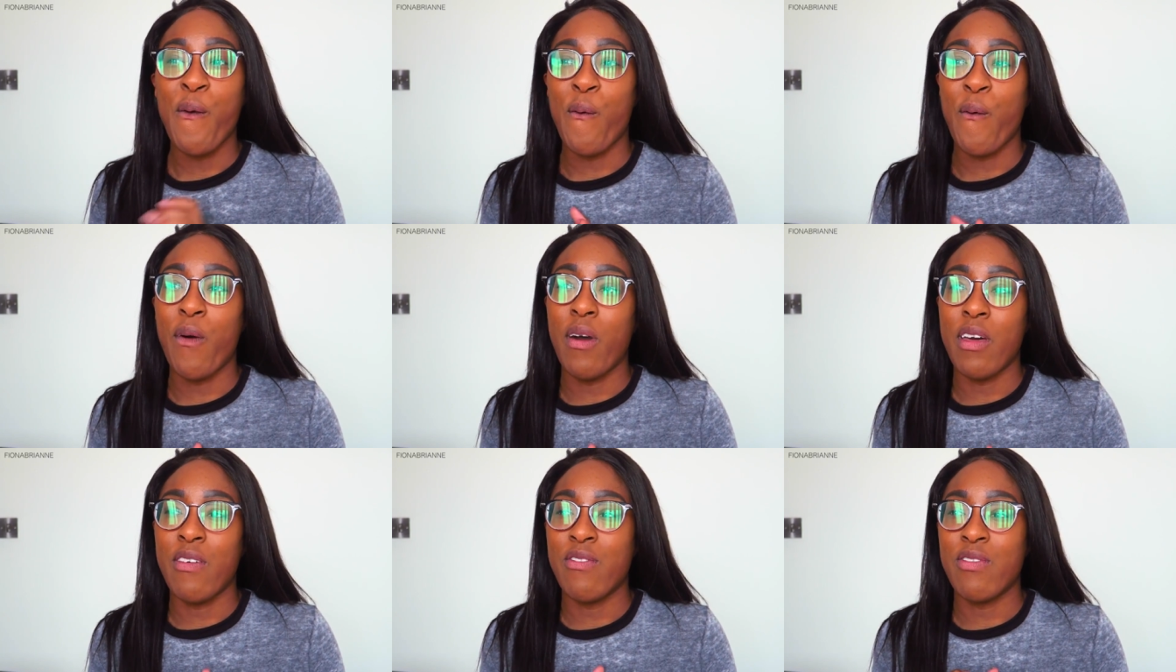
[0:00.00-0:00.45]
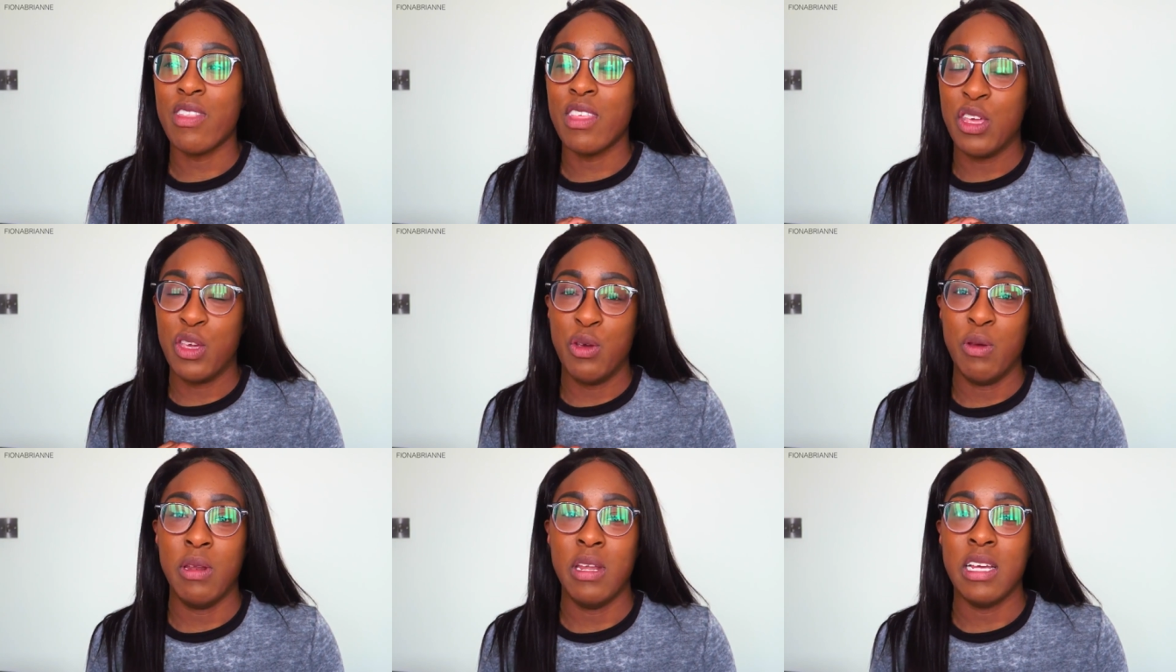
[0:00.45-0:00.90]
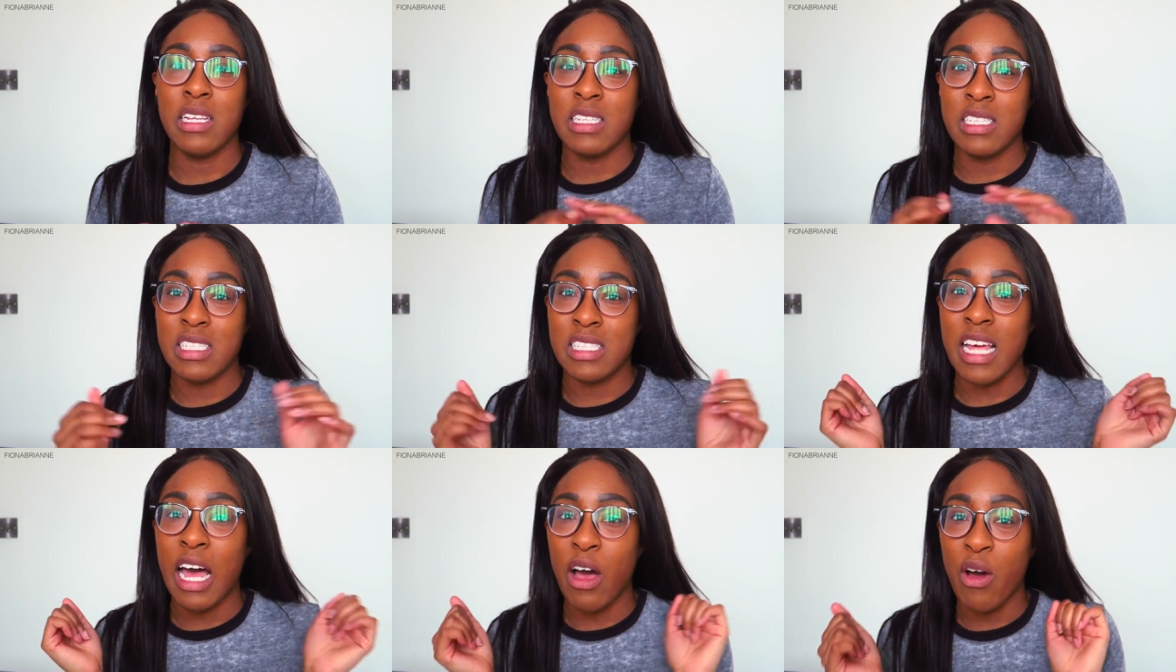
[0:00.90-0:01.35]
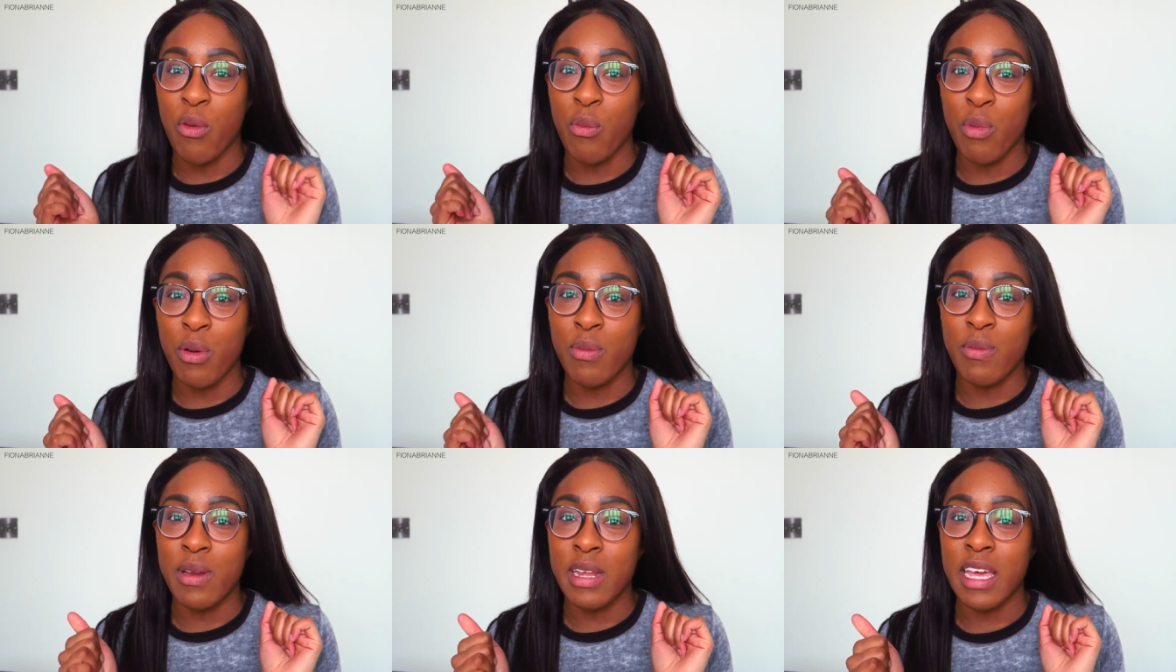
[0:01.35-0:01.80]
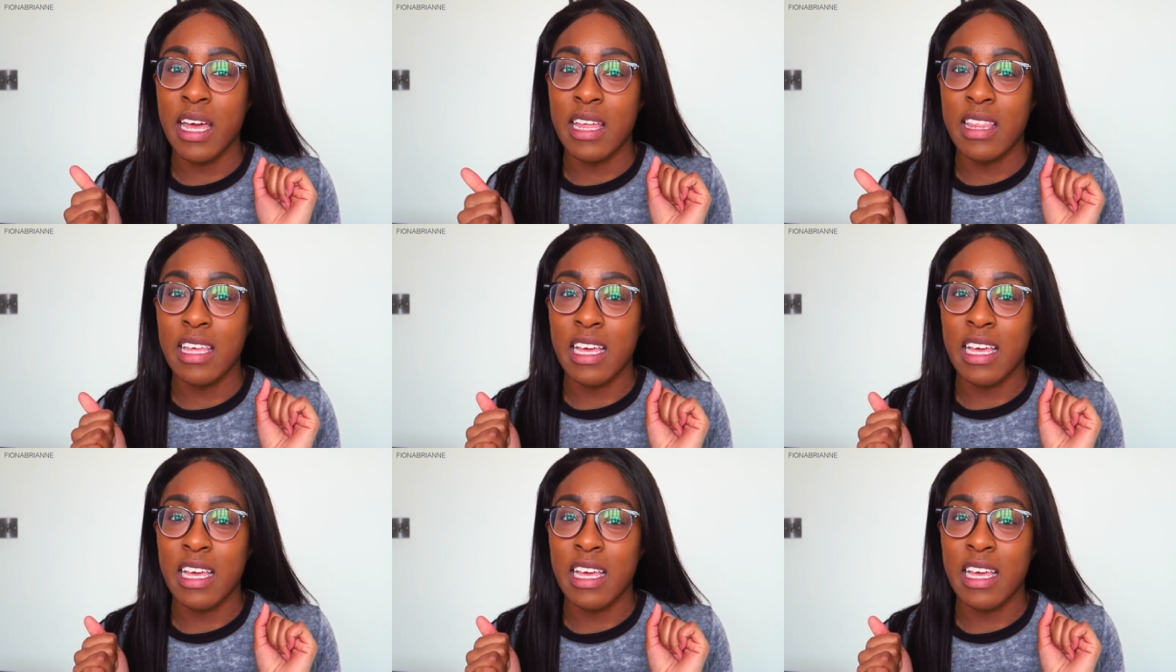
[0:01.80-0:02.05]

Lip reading: or if the unit's sat on properly.